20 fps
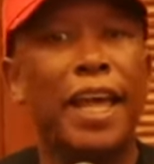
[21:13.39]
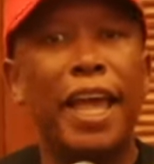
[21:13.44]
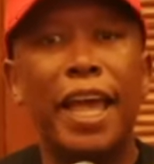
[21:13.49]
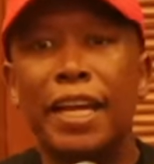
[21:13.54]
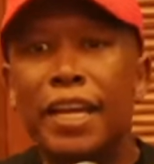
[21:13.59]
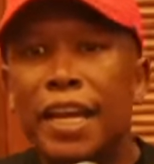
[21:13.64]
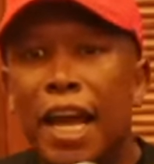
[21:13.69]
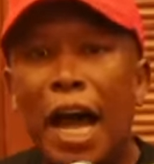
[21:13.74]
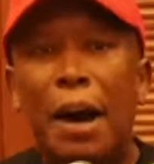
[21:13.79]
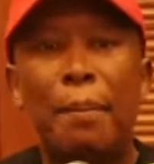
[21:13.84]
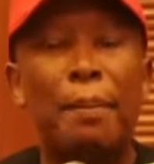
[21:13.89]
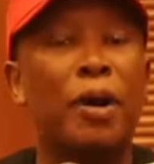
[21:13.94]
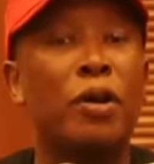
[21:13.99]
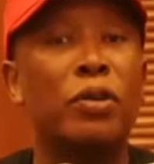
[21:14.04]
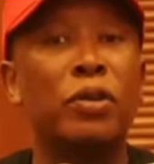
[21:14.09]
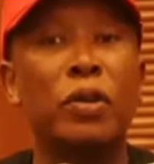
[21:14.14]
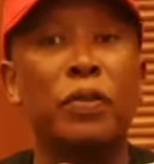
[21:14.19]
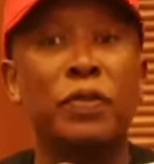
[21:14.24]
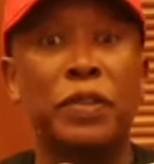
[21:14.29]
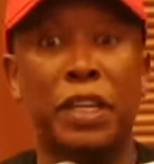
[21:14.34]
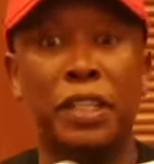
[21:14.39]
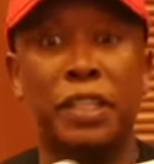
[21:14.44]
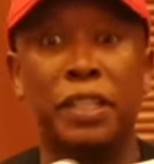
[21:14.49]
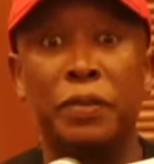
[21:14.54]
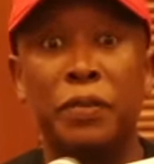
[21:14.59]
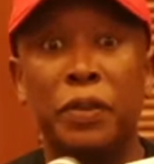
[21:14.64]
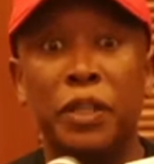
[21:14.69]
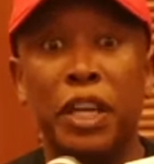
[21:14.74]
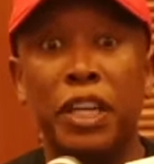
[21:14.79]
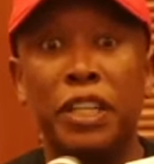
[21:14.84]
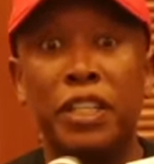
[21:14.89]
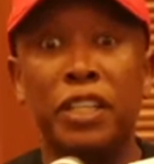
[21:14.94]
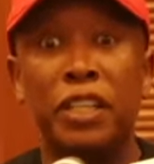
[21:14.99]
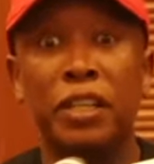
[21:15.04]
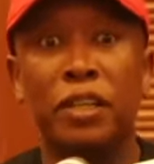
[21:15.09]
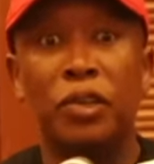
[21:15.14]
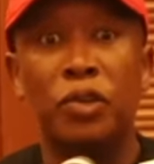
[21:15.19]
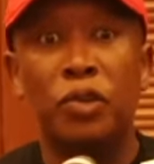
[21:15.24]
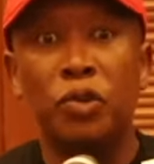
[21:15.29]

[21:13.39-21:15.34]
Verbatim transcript: any amount of justification.